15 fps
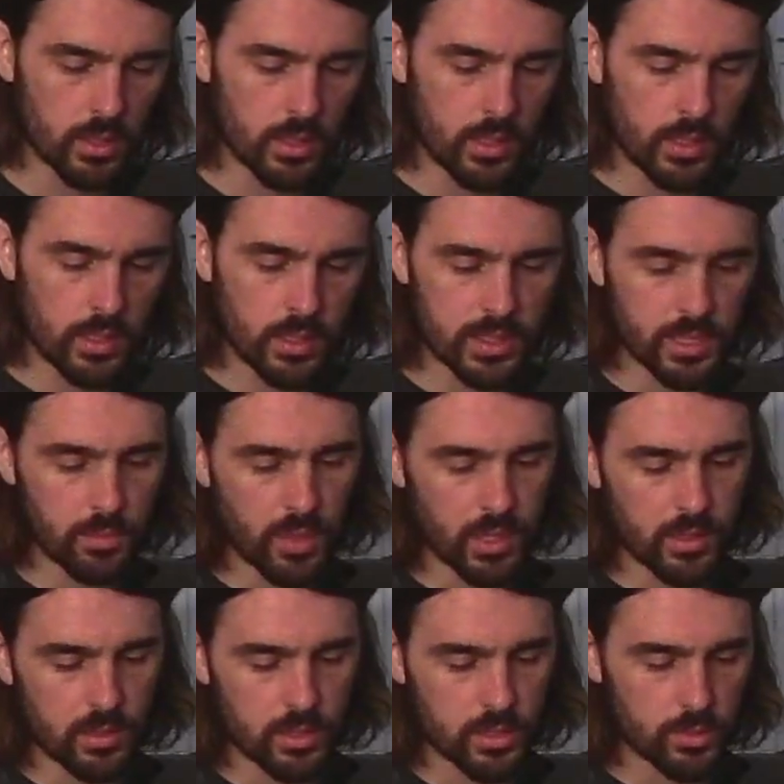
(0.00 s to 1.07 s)
as he begged
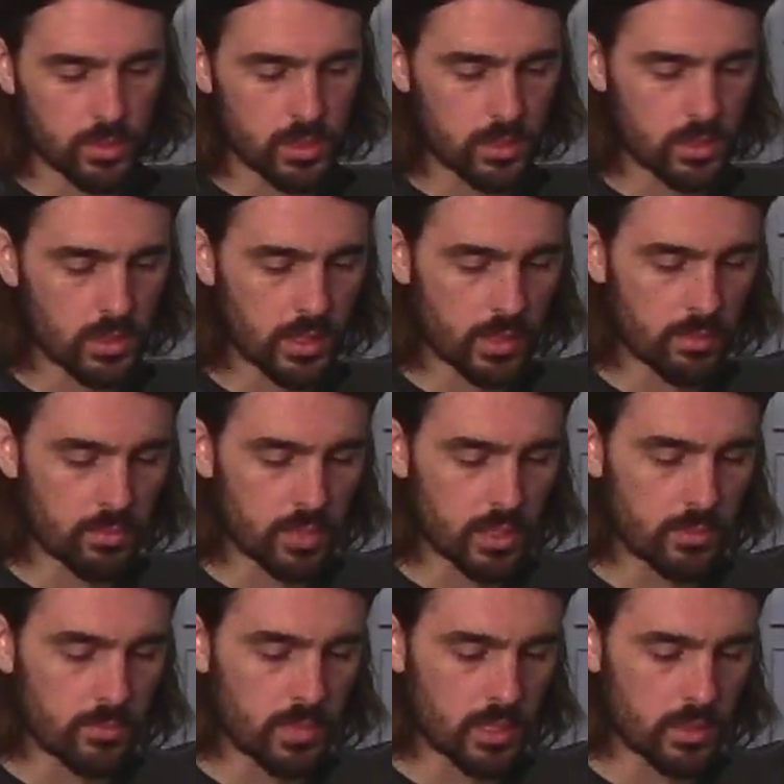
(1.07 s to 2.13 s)
the Swiss to let him be
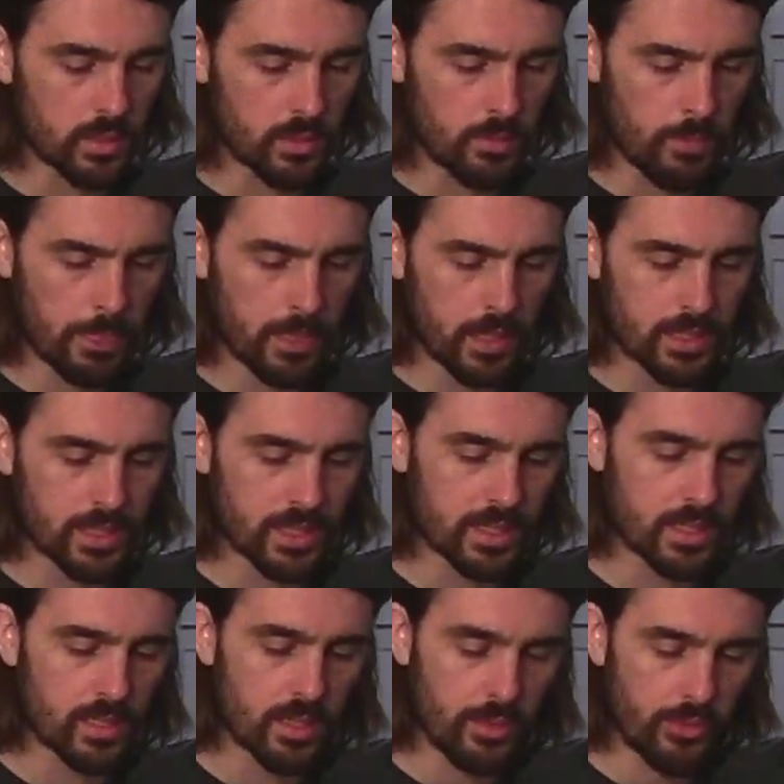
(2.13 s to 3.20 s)
admitted, saying that
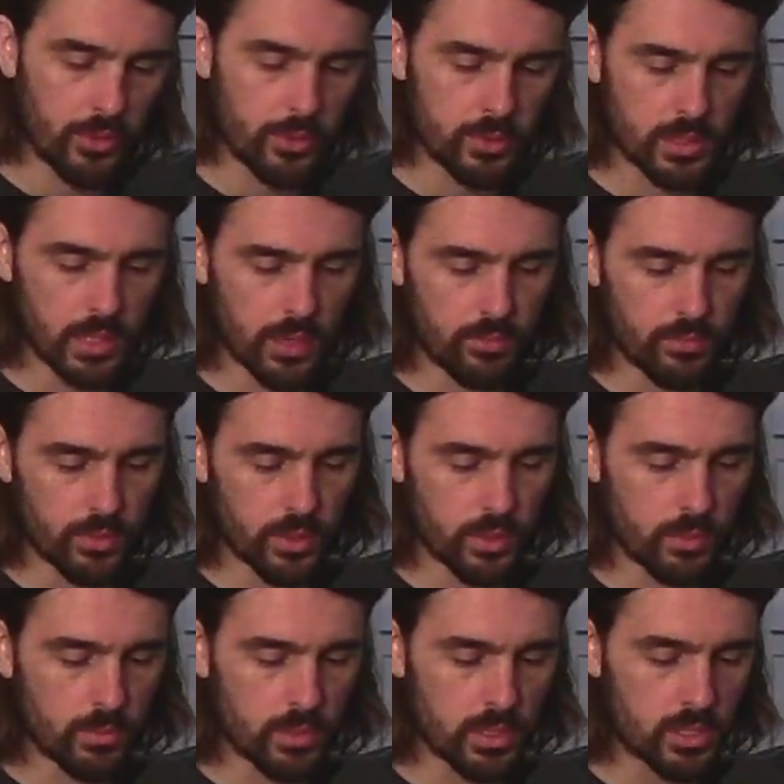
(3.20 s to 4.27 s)
nothing was left for him
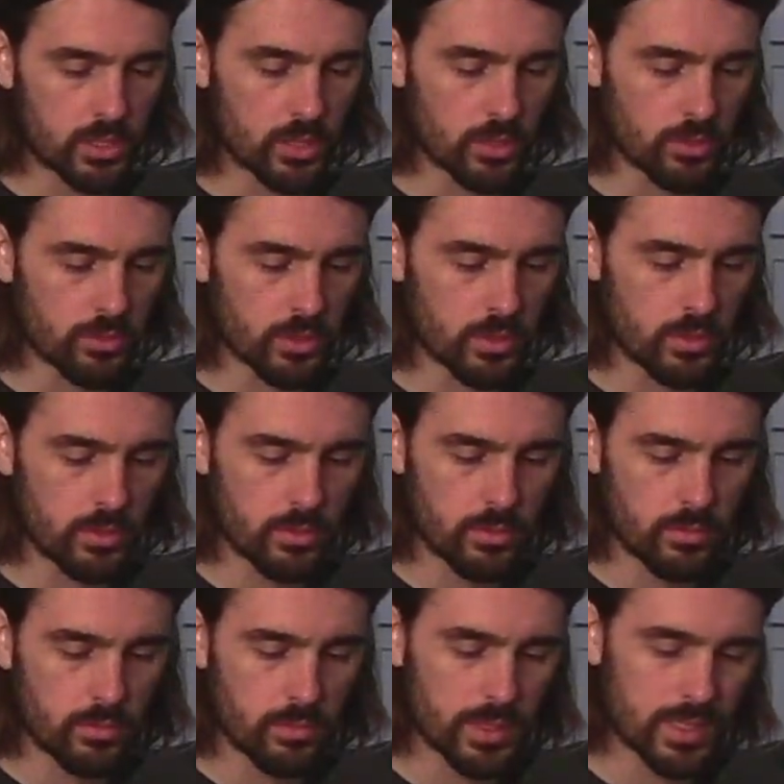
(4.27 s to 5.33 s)
and his children
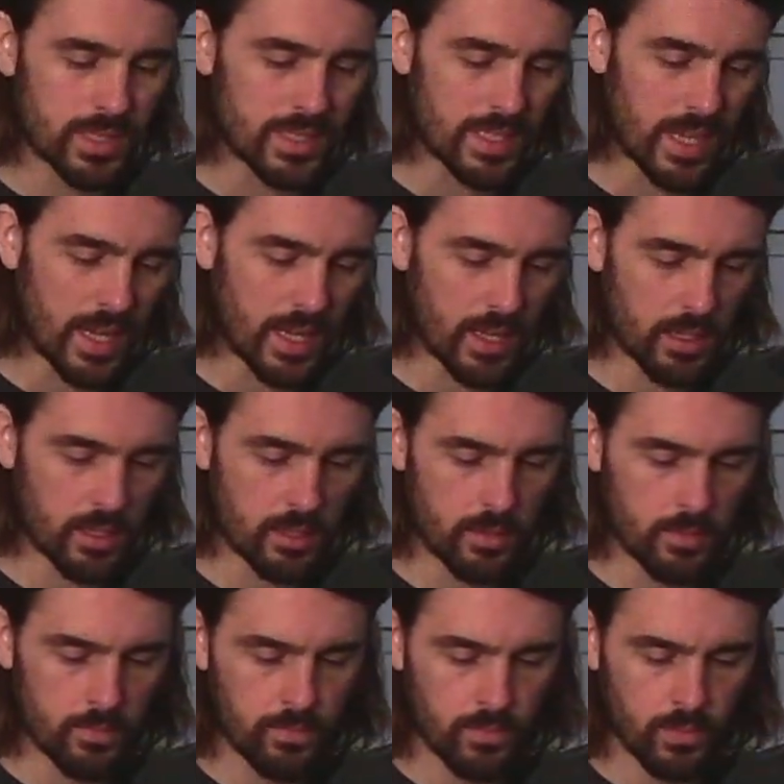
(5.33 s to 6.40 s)
but to die.
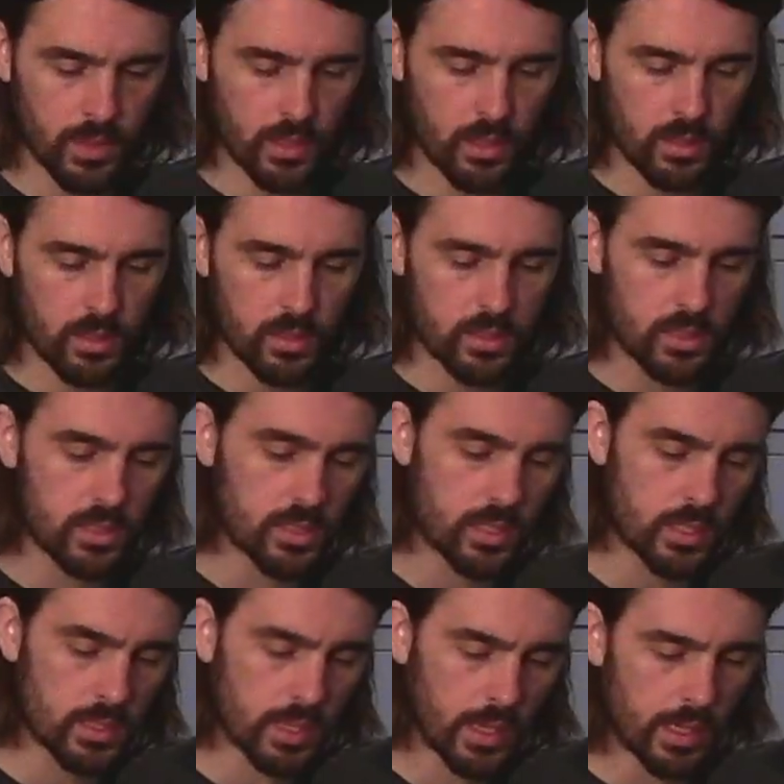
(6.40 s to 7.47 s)
Since that
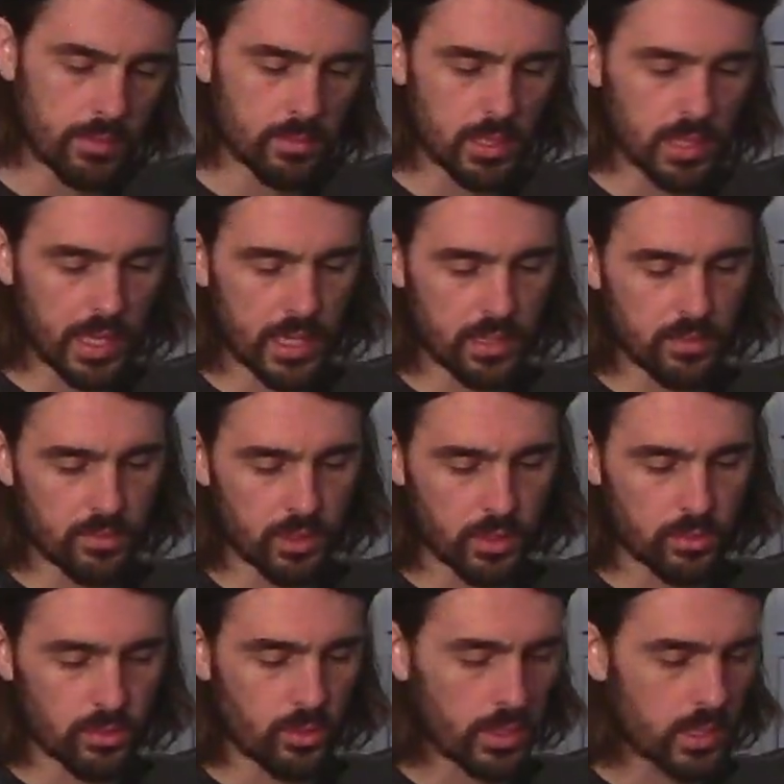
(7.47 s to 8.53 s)
time the lad had
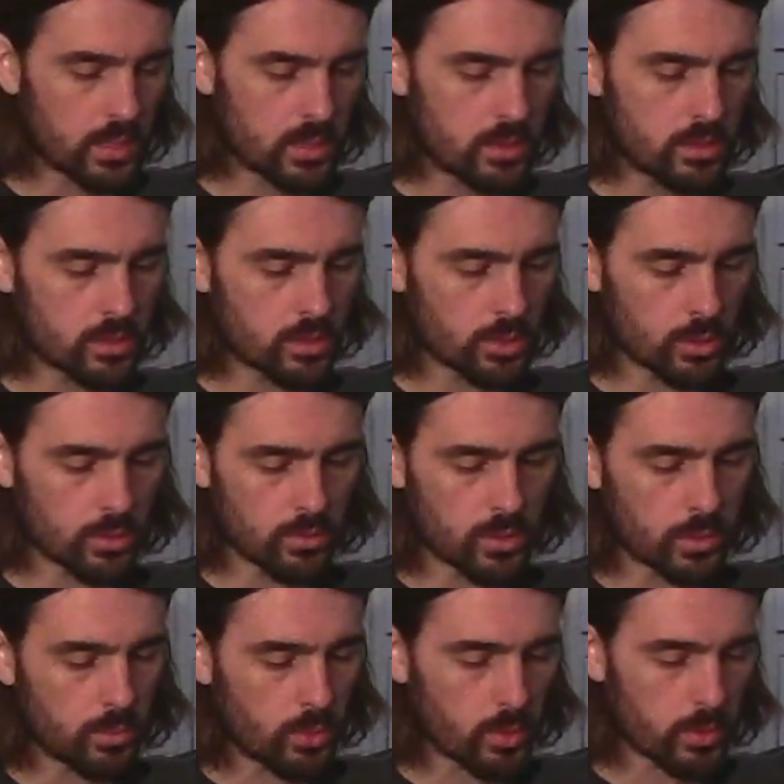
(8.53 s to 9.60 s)
felt great concern for the
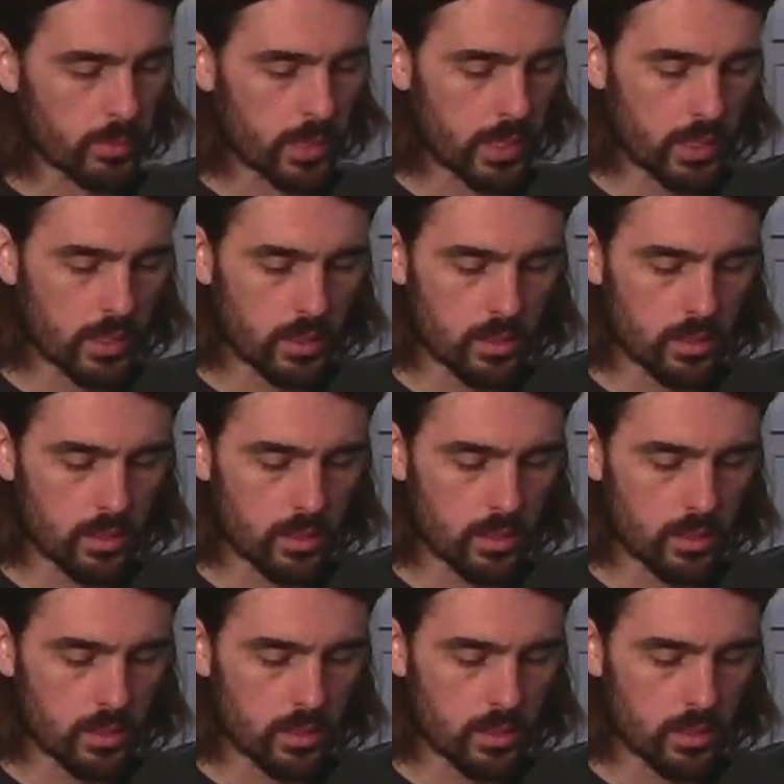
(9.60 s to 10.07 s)
poor man.